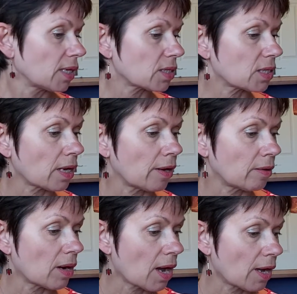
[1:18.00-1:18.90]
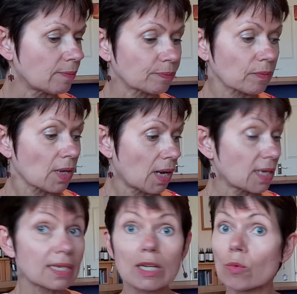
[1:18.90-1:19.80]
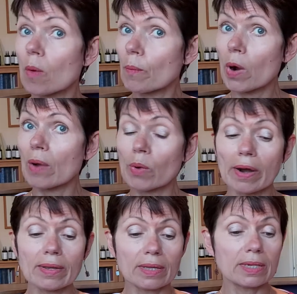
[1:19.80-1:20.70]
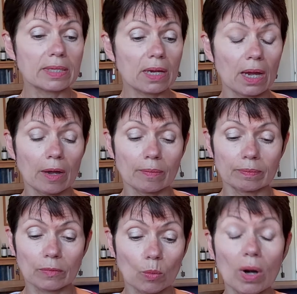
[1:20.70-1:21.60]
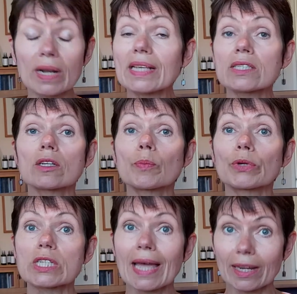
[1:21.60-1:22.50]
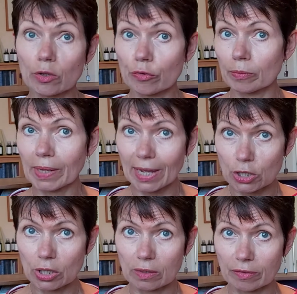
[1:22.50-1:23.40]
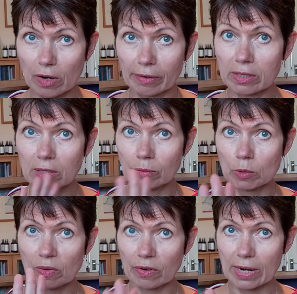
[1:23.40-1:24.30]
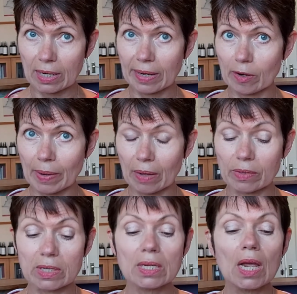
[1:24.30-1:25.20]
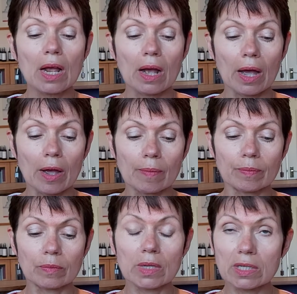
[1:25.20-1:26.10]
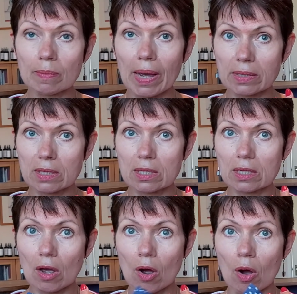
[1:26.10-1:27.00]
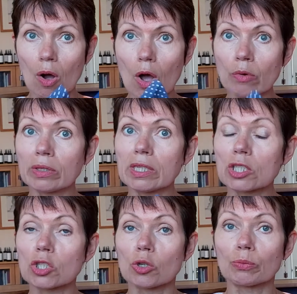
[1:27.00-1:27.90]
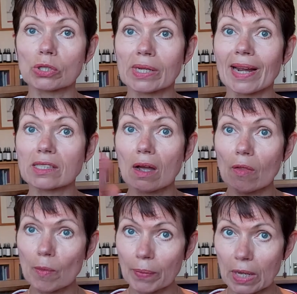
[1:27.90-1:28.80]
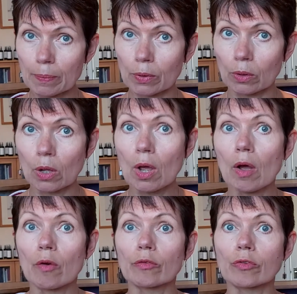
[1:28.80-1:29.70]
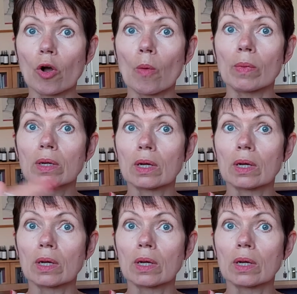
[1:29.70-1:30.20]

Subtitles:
So I tell you what, wearing these, while it isn't going to protect you from catching the virus, I must be very clear about this, these masks are only to protect other people from